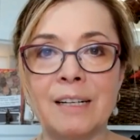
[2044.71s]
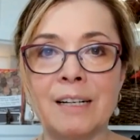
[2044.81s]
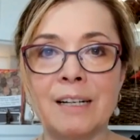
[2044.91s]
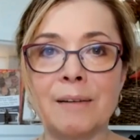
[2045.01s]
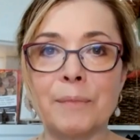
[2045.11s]

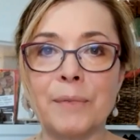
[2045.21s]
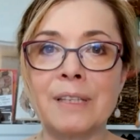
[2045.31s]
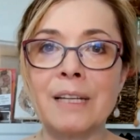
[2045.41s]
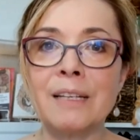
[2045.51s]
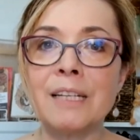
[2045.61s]
uh, but
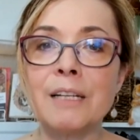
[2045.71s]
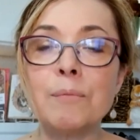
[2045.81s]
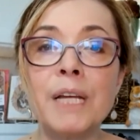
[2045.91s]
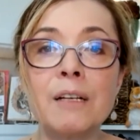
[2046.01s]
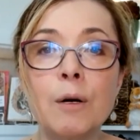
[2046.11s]
then it
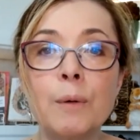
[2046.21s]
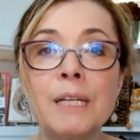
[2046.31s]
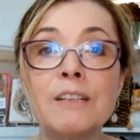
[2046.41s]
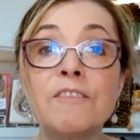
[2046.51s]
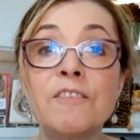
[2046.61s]
may go
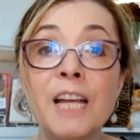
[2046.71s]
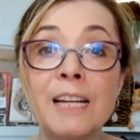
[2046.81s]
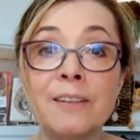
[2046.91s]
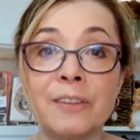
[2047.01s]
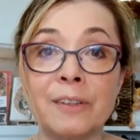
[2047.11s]
in
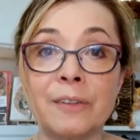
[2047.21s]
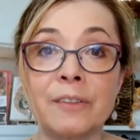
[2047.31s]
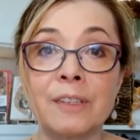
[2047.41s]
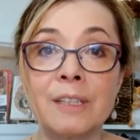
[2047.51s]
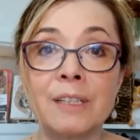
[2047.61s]

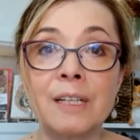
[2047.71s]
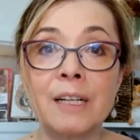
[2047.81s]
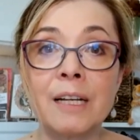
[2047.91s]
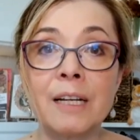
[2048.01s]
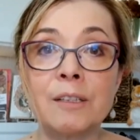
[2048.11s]
phases.
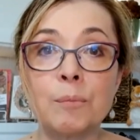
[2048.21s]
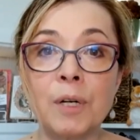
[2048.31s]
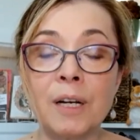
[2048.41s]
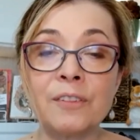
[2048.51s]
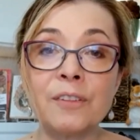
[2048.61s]
And the
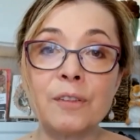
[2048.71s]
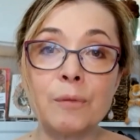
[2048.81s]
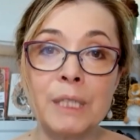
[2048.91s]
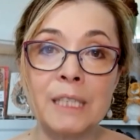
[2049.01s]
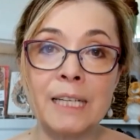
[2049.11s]
process of
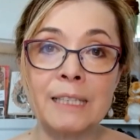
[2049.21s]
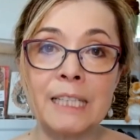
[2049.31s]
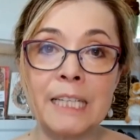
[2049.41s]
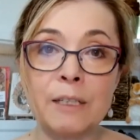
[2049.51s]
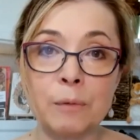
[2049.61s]

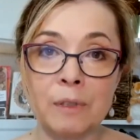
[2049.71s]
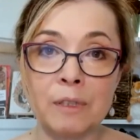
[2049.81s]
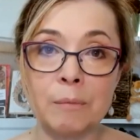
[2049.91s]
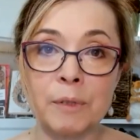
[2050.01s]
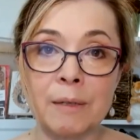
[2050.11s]
regaining
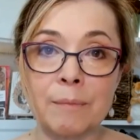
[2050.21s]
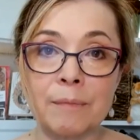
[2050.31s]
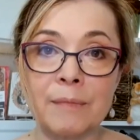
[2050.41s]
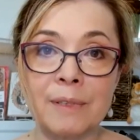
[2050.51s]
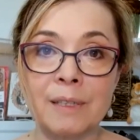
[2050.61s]
equilibrium,
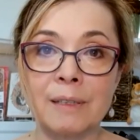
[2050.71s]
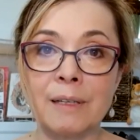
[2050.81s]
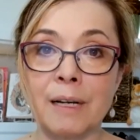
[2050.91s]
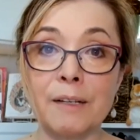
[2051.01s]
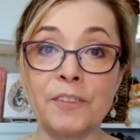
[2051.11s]

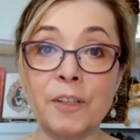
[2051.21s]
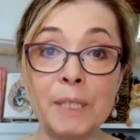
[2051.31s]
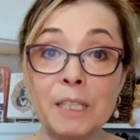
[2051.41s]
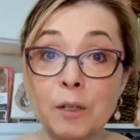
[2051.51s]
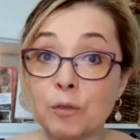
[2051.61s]
Now, if
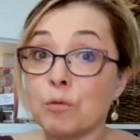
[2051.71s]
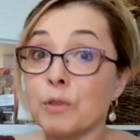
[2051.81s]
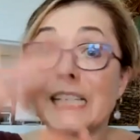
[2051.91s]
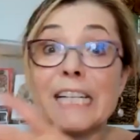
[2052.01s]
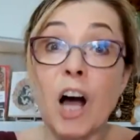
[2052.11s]
something goes
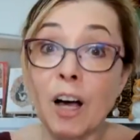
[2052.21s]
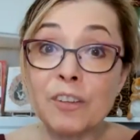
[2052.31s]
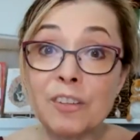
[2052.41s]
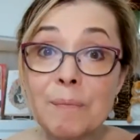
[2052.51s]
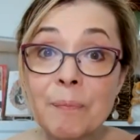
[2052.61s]
really
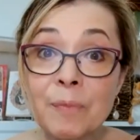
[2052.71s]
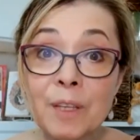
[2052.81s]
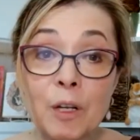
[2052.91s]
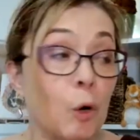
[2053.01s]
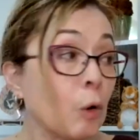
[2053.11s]
awesome
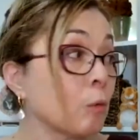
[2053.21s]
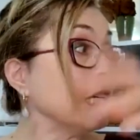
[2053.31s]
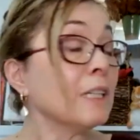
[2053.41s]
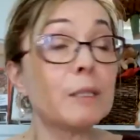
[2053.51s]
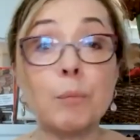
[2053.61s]
or
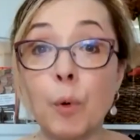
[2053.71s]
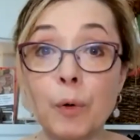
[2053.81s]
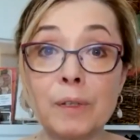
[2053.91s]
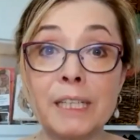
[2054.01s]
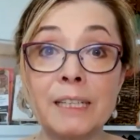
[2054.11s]
really
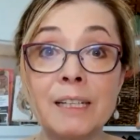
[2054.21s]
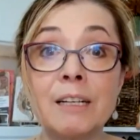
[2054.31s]
poorly,